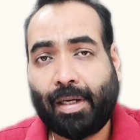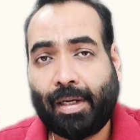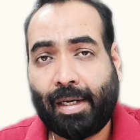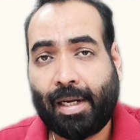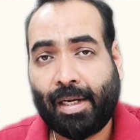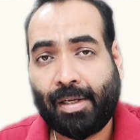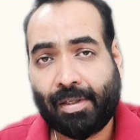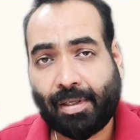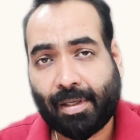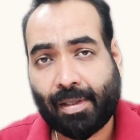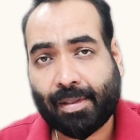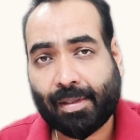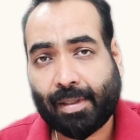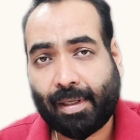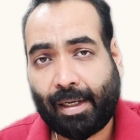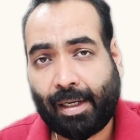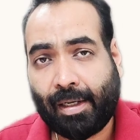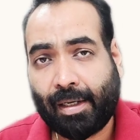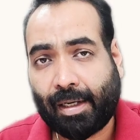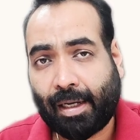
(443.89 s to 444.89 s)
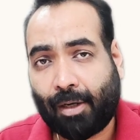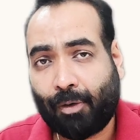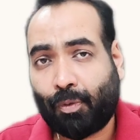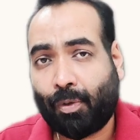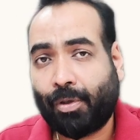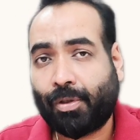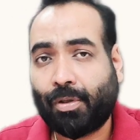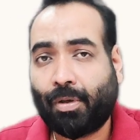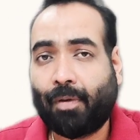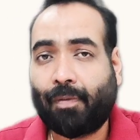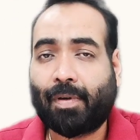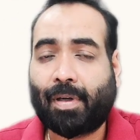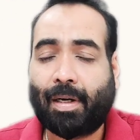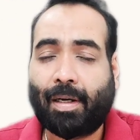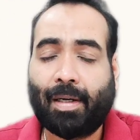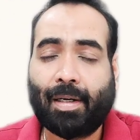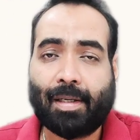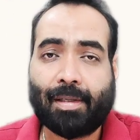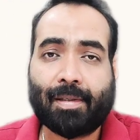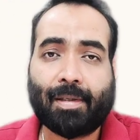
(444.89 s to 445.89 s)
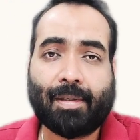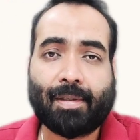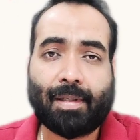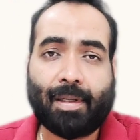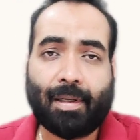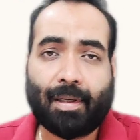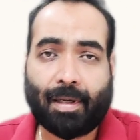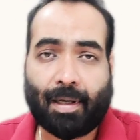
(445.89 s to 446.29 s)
dangerous in calculation of current assets and